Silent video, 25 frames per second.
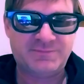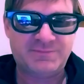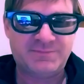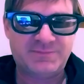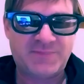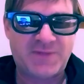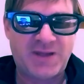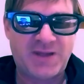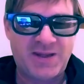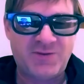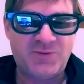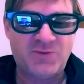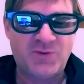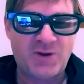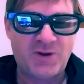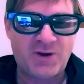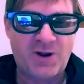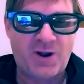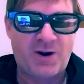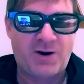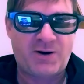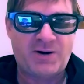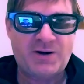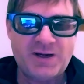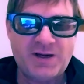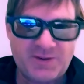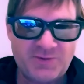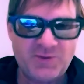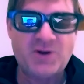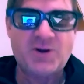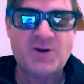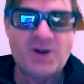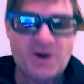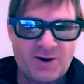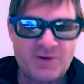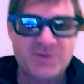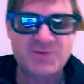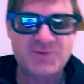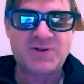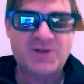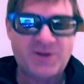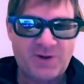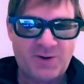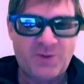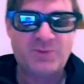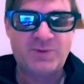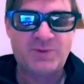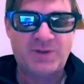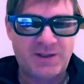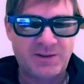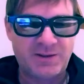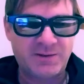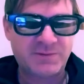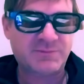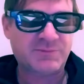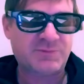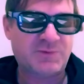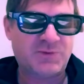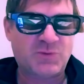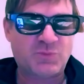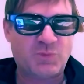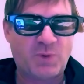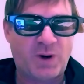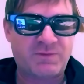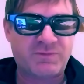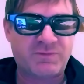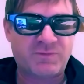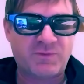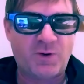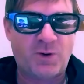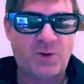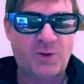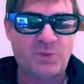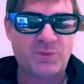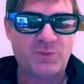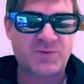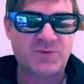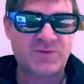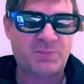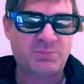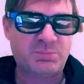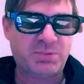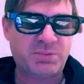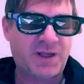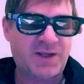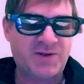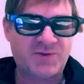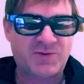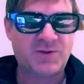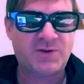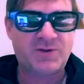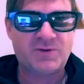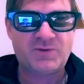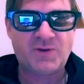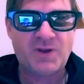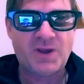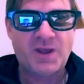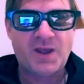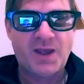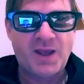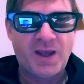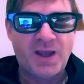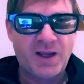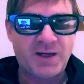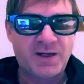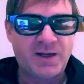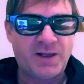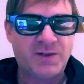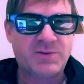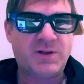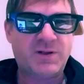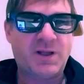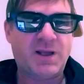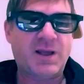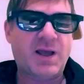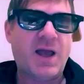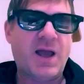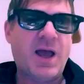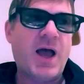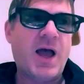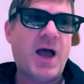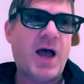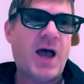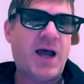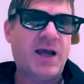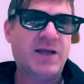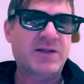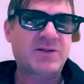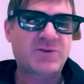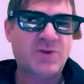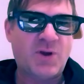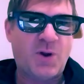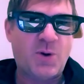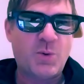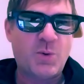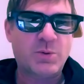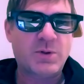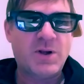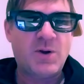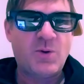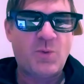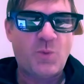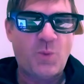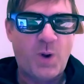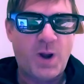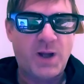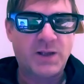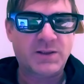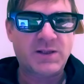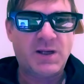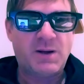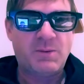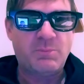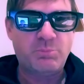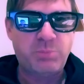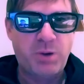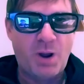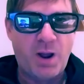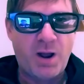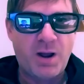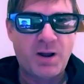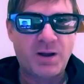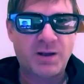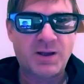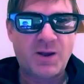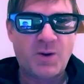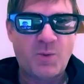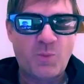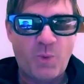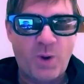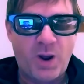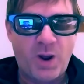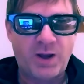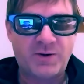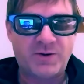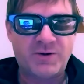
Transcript: in the car. And the car's then all like, it's rough road some places. And I was like, I don't want pong water